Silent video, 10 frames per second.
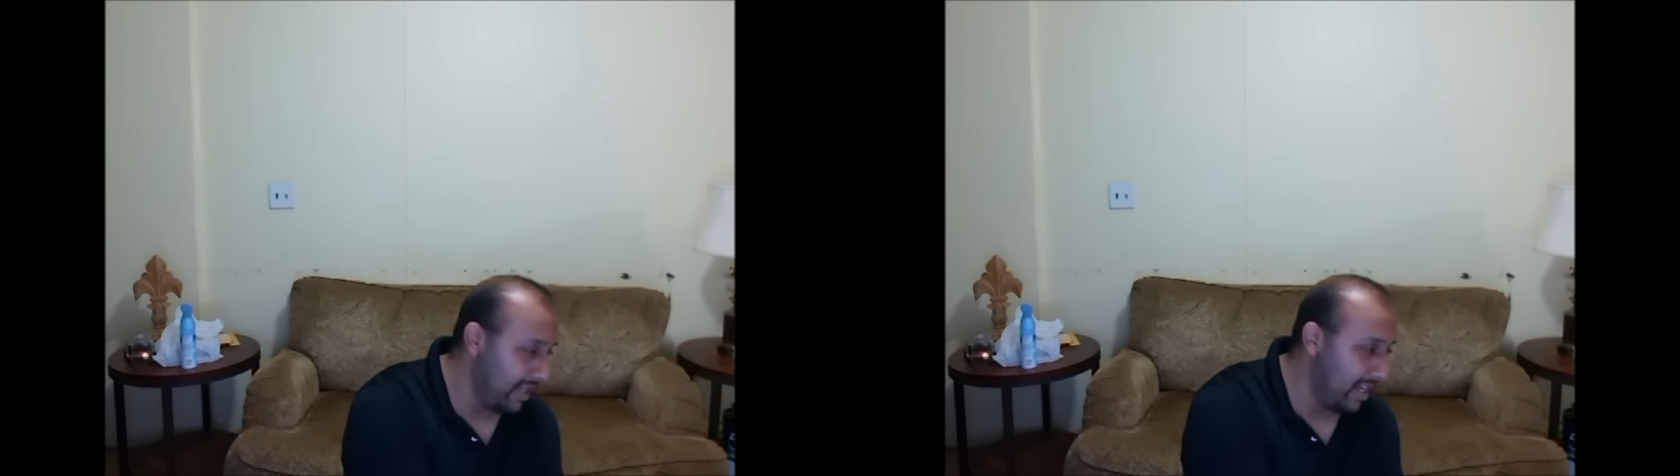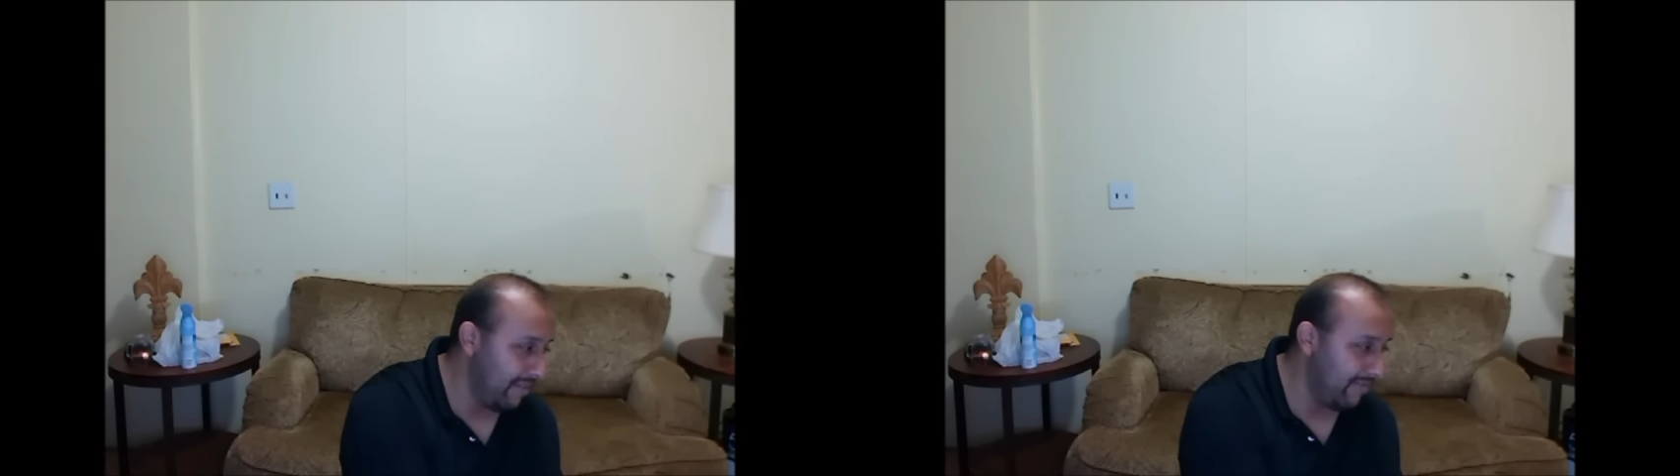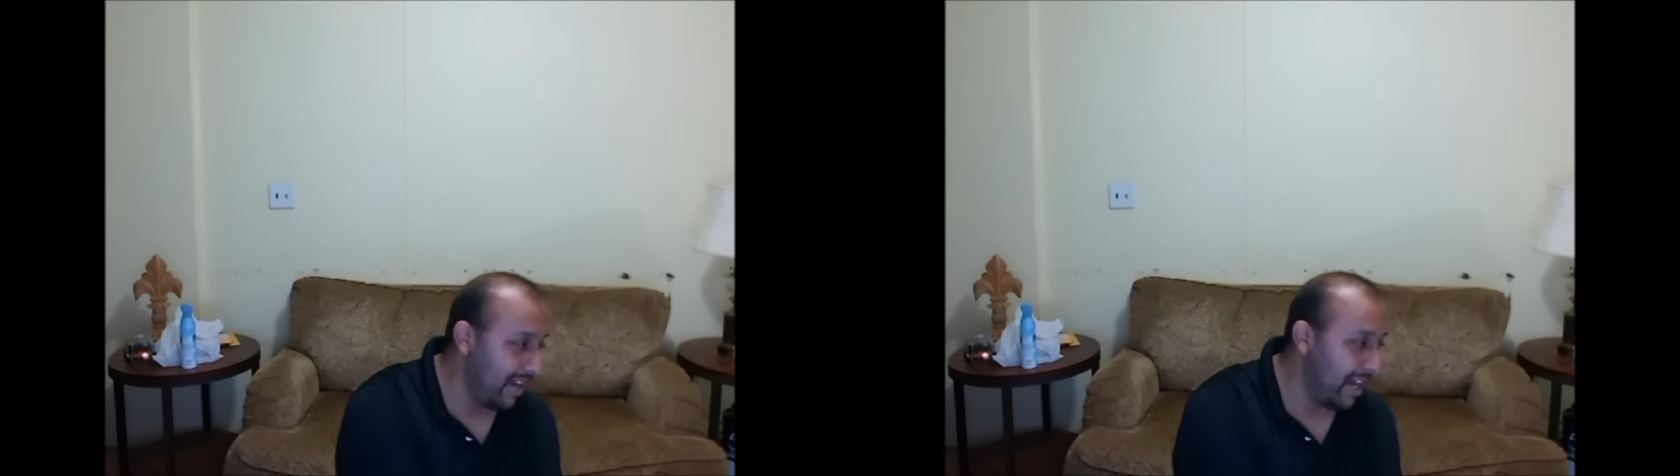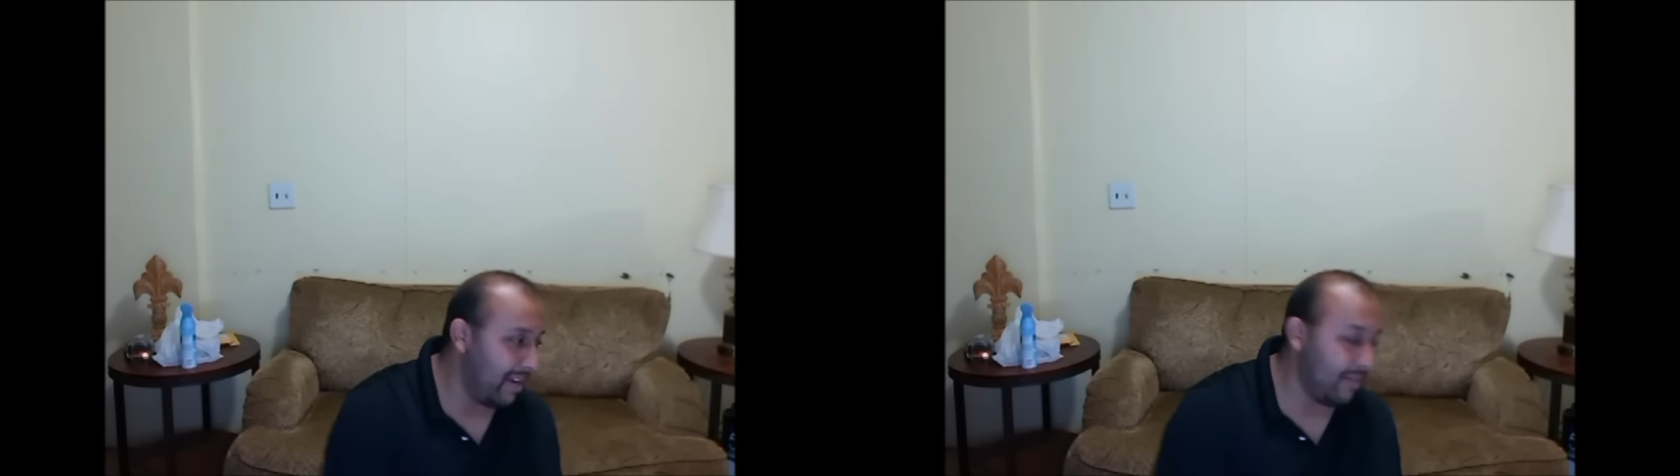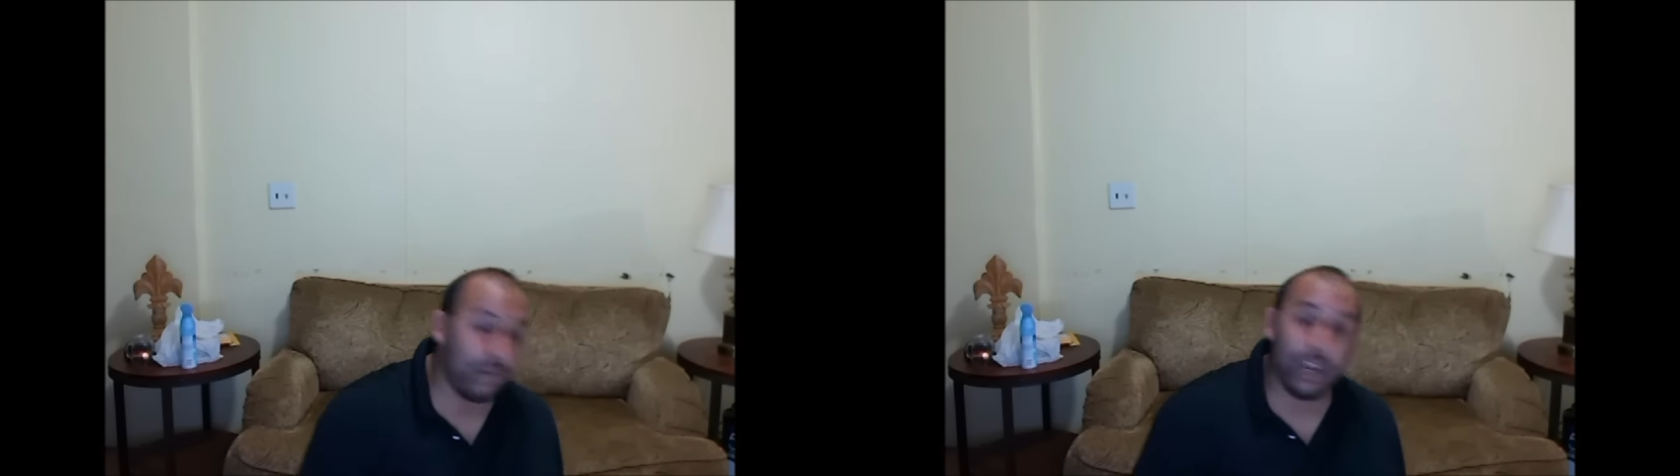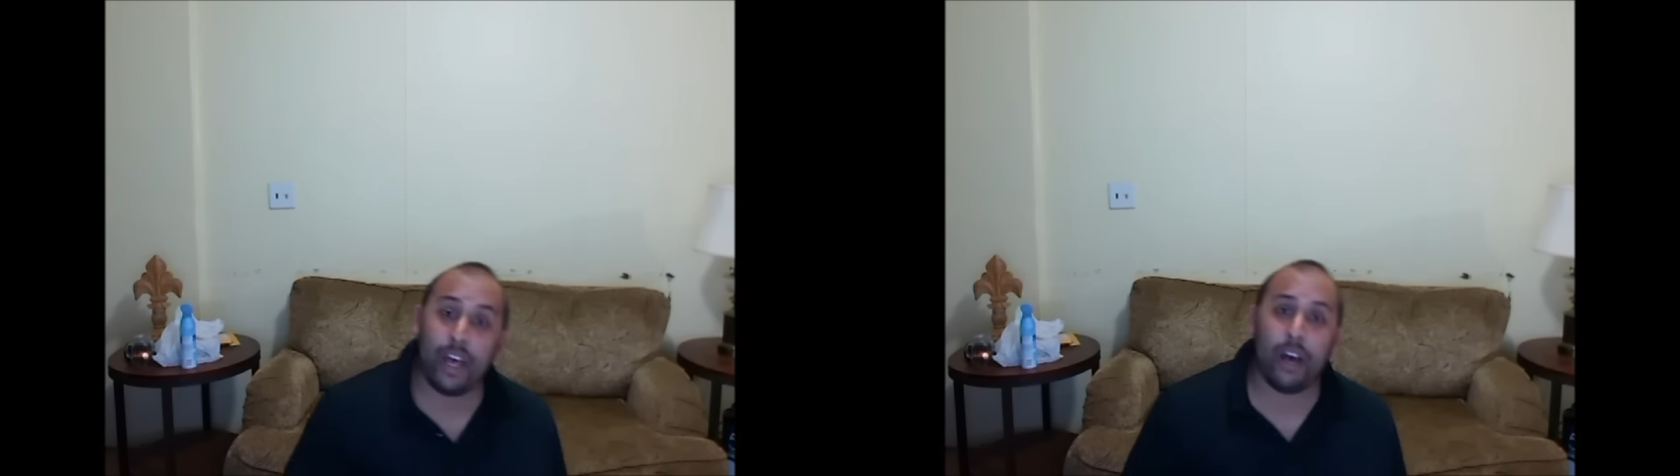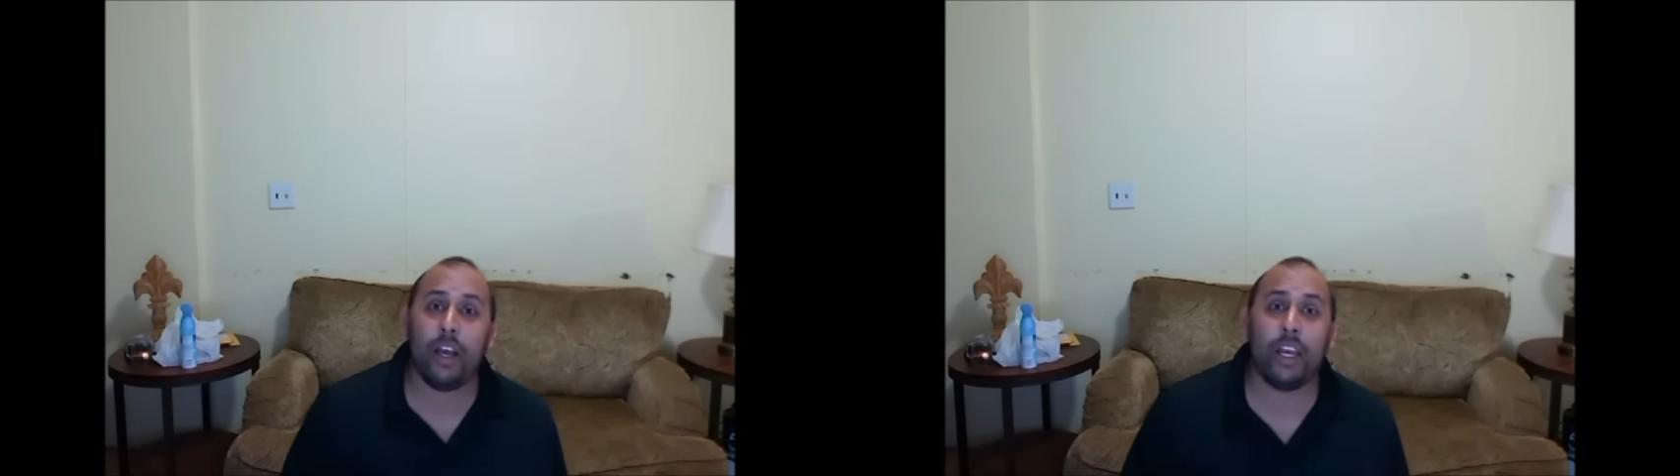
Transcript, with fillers: If not, I